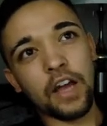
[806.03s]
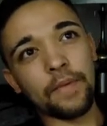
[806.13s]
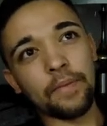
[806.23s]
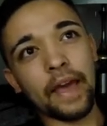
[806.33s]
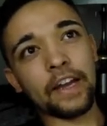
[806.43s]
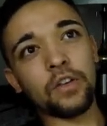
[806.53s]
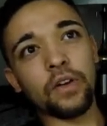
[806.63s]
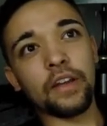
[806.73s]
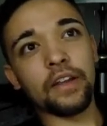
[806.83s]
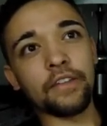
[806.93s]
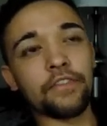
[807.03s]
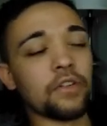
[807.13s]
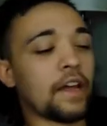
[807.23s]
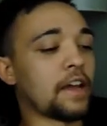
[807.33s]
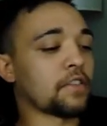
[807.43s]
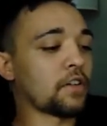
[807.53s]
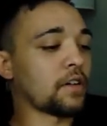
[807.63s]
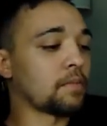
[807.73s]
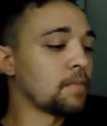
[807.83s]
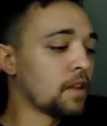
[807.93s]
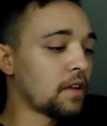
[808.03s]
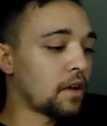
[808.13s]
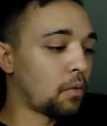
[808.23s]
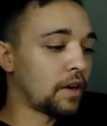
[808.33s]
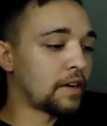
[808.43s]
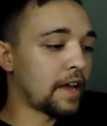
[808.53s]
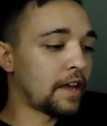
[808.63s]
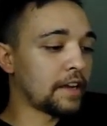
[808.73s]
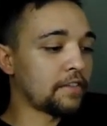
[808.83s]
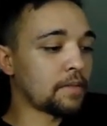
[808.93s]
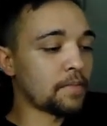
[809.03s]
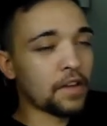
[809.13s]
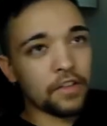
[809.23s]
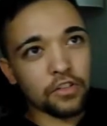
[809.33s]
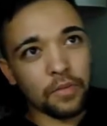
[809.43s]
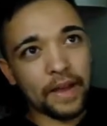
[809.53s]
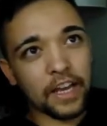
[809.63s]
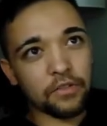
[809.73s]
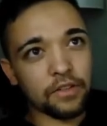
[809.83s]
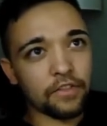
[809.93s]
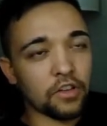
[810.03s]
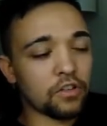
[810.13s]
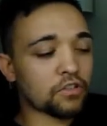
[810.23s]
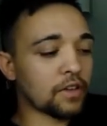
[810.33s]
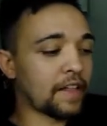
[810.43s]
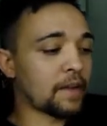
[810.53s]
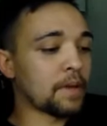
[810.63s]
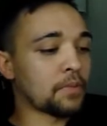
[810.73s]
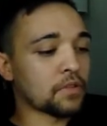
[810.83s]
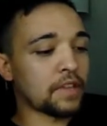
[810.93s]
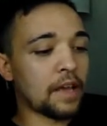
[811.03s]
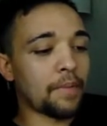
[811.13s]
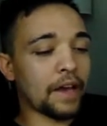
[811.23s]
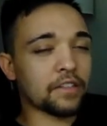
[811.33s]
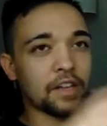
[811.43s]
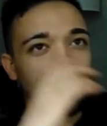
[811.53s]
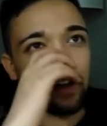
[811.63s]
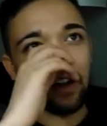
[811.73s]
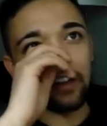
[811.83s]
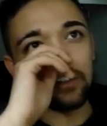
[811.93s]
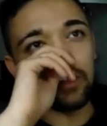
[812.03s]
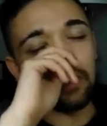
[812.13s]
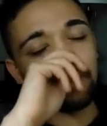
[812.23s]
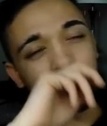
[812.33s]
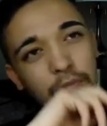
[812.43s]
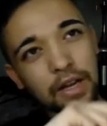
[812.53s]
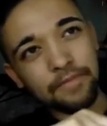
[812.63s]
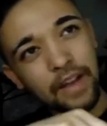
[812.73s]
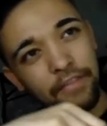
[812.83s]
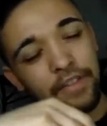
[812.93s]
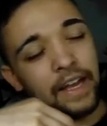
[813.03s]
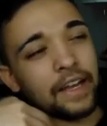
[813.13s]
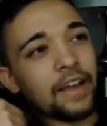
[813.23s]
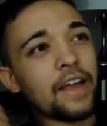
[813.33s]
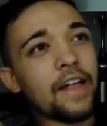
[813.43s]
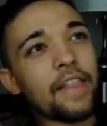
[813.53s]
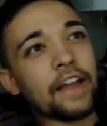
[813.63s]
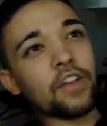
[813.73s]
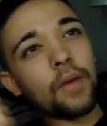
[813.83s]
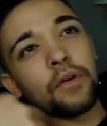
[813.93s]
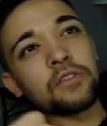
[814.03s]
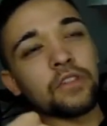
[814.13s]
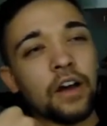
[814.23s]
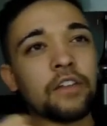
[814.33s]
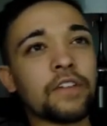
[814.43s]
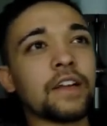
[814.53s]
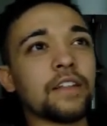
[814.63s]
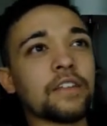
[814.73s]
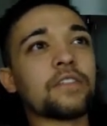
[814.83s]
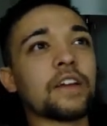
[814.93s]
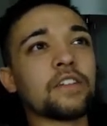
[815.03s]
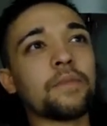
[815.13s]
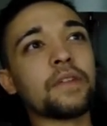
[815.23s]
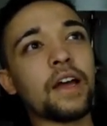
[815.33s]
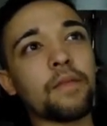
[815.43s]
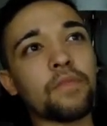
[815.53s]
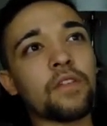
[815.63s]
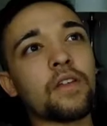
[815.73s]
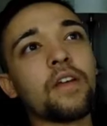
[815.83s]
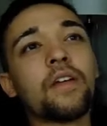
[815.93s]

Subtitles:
coming back to it in a few days or one day even. So max reviews, a lot of people say maxing out at 100, but I feel like it's almost unrealistic sometimes